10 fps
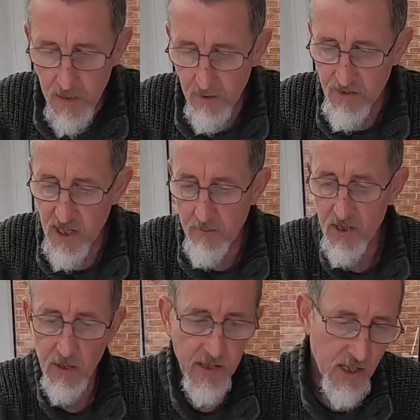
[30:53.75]
You've seen
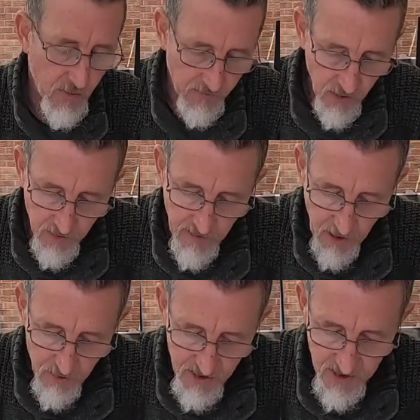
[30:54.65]
me do this with the other
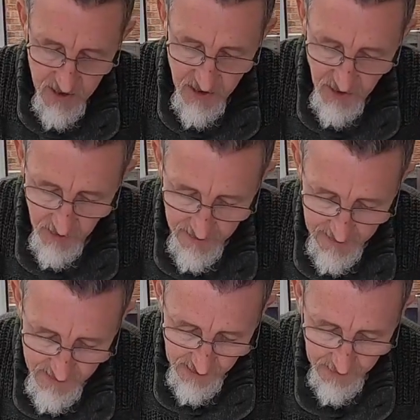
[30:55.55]
reels. This is done in
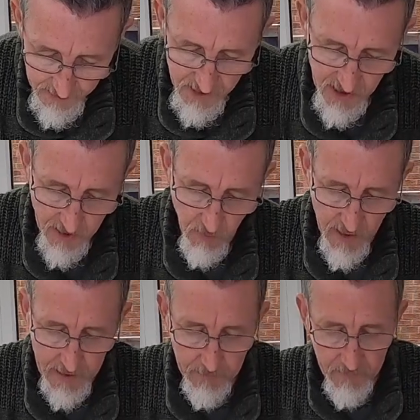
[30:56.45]
exactly the same
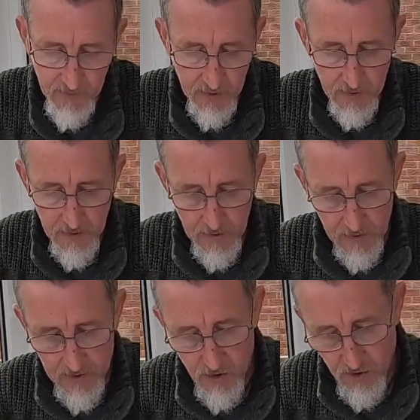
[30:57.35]
way.
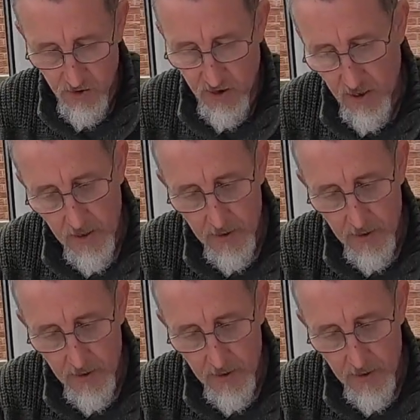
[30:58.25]
Let's just